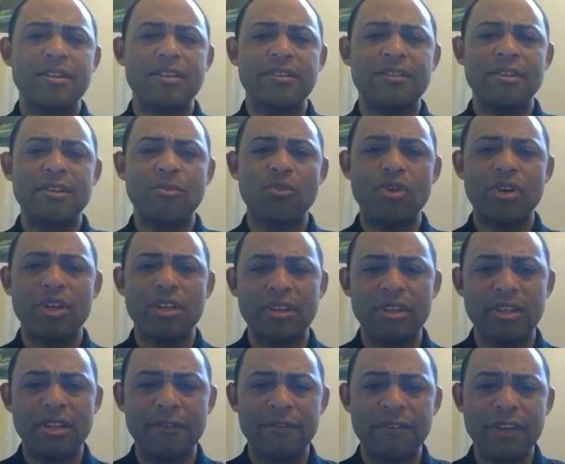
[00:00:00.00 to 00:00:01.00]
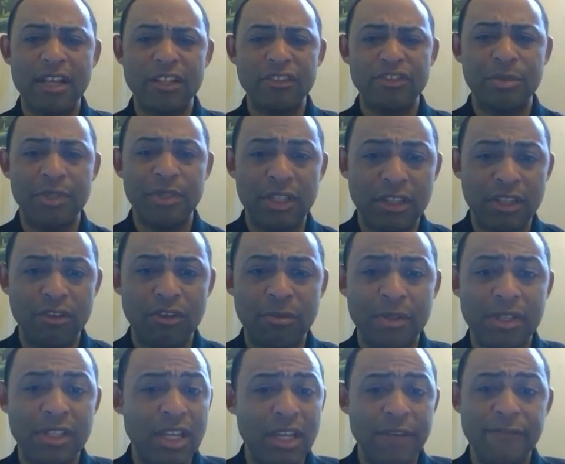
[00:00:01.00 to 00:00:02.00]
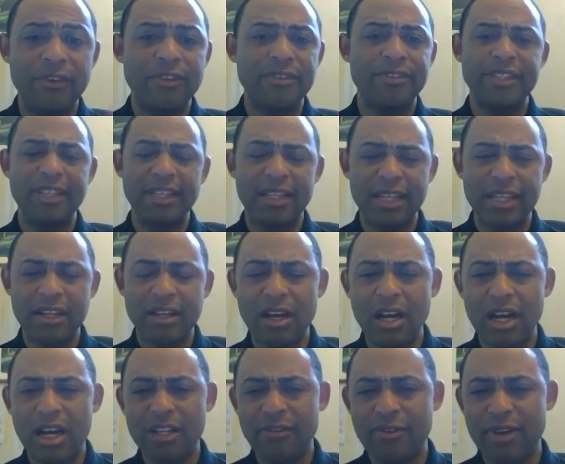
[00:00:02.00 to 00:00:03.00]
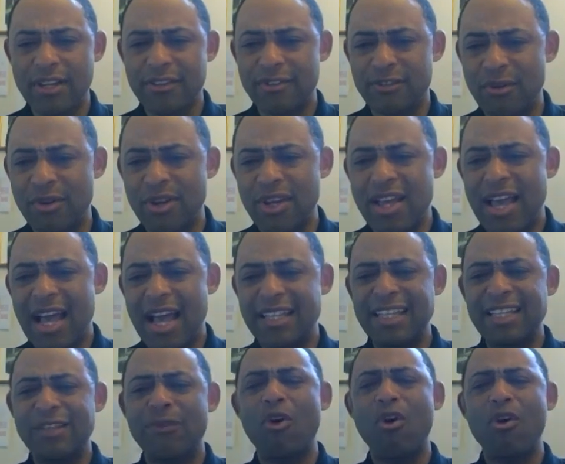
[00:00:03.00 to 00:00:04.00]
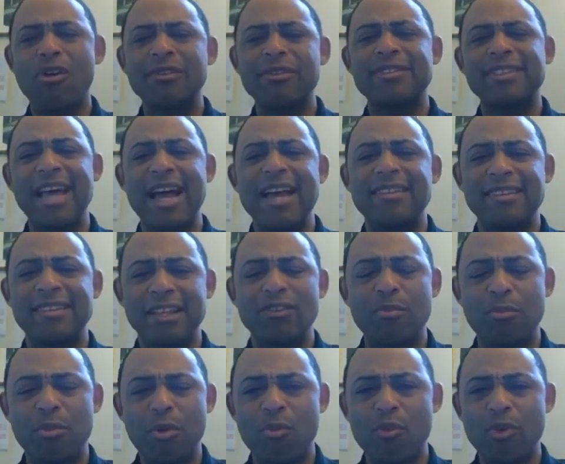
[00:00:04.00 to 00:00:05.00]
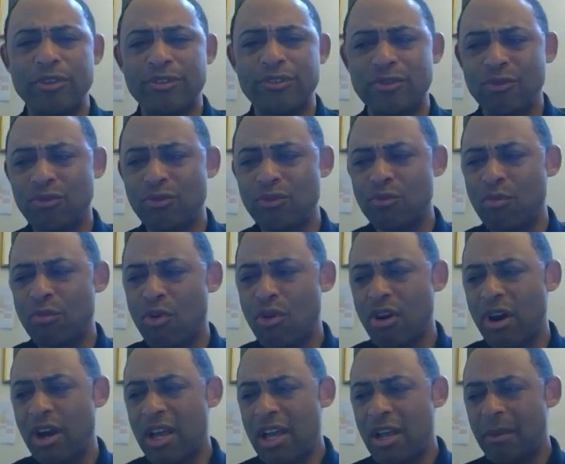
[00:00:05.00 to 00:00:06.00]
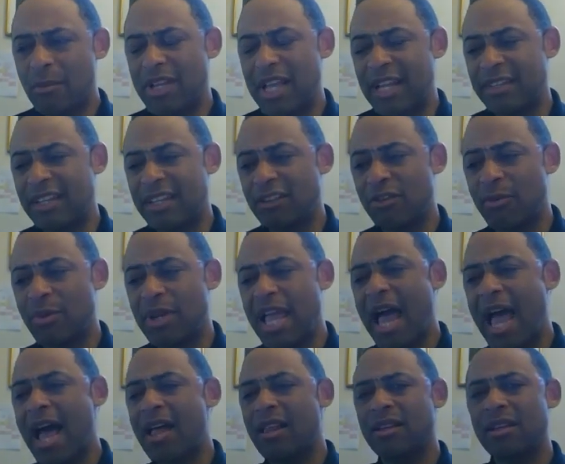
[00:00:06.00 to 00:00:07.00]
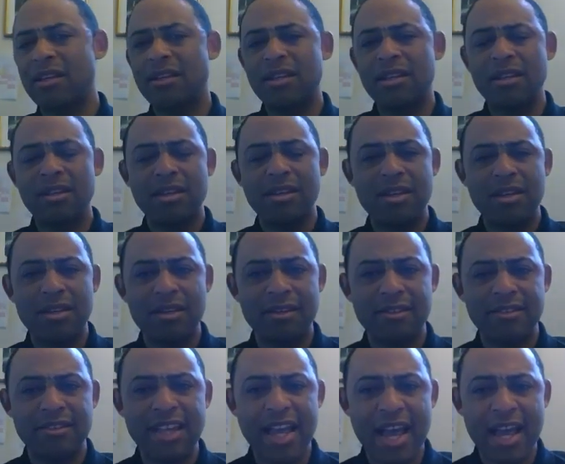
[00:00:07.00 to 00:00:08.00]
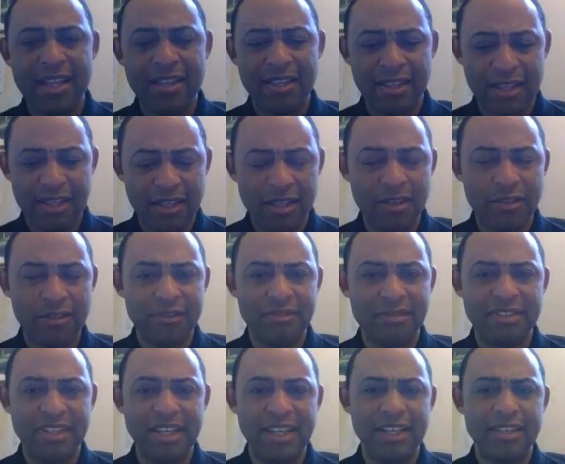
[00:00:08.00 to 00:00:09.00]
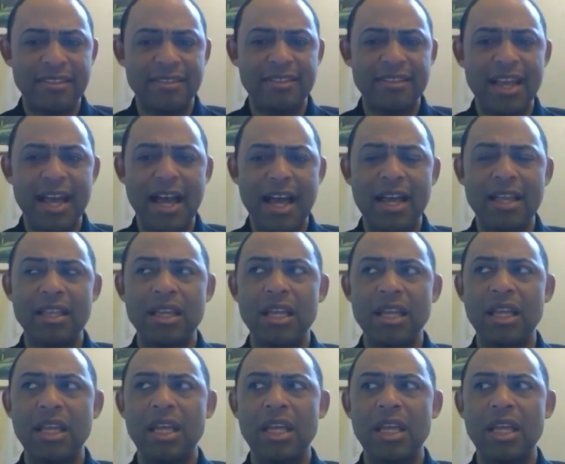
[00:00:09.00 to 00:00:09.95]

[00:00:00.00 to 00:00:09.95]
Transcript: someone of the LGBTQ community if they're seeking God, right? So I think they were all signs that the Pope wants to do more. But I think the reality is that he understands that,